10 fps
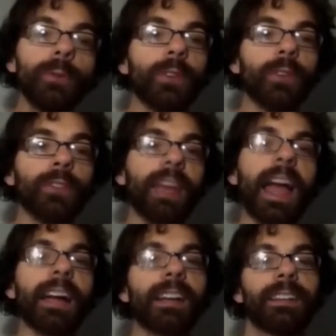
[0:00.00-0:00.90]
a
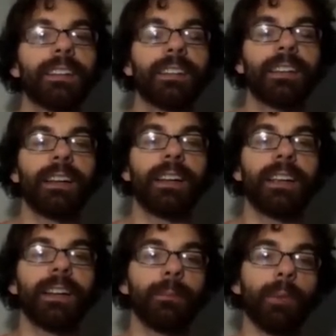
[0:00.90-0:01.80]
stack
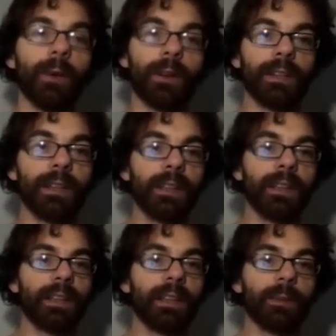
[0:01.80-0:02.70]
in board
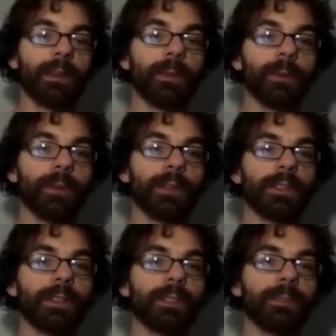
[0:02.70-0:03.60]
whenever you return this
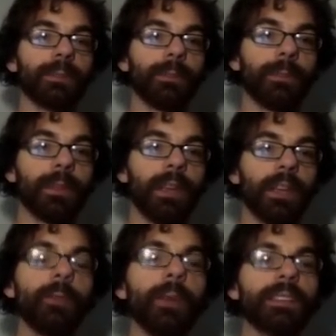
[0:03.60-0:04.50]
iterable. And
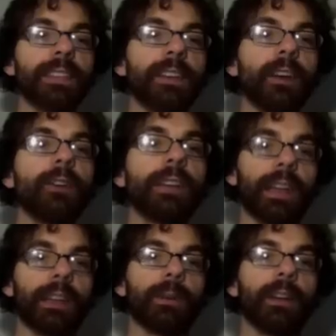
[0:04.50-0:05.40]
you might say,
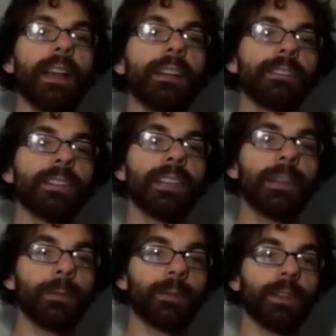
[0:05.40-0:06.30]
okay, well,
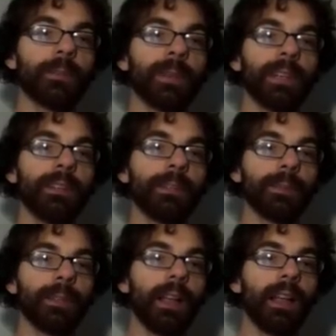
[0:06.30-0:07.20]
x.neighbors gives me an
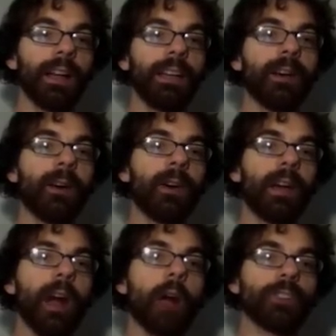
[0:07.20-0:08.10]
iterable. I know,
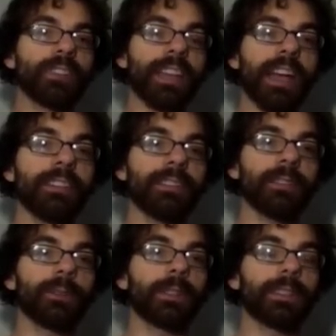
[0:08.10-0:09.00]
I'll just cast it
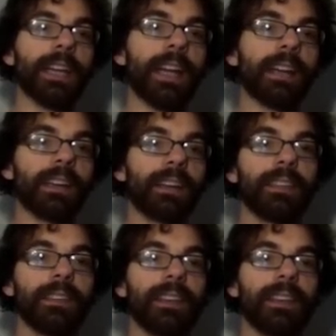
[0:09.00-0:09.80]
to a stack, and then,